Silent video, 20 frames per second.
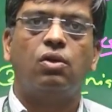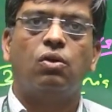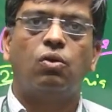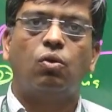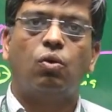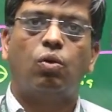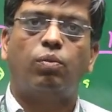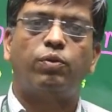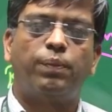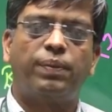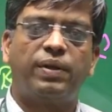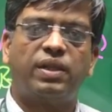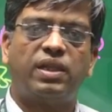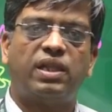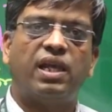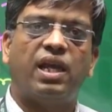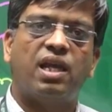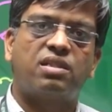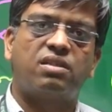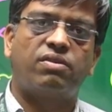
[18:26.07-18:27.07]
Homeopathy
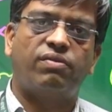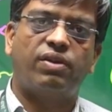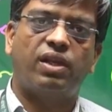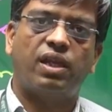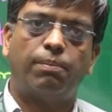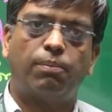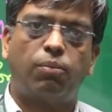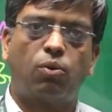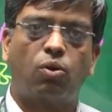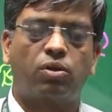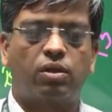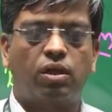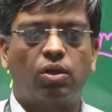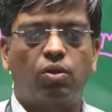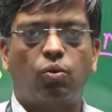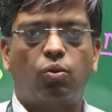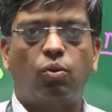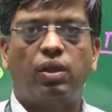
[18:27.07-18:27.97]
has a very important role